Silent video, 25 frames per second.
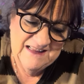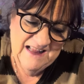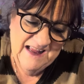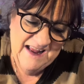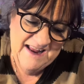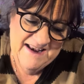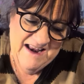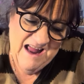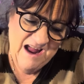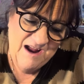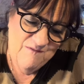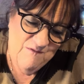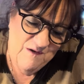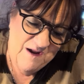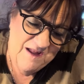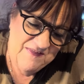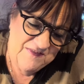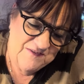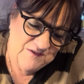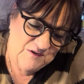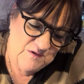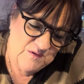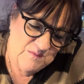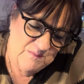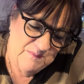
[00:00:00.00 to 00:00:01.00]
And I went
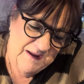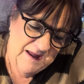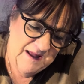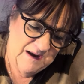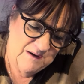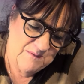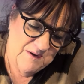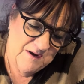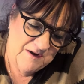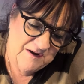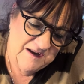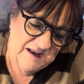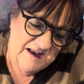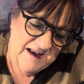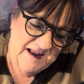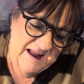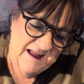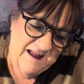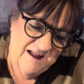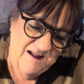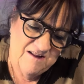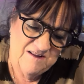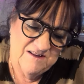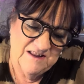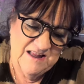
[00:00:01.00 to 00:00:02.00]
through the Panama
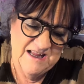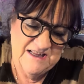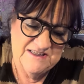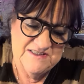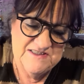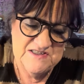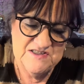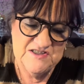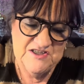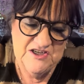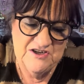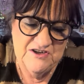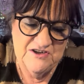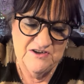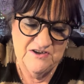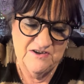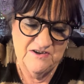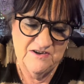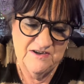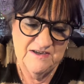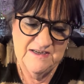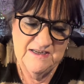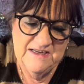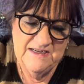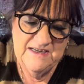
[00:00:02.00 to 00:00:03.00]
Canal last year.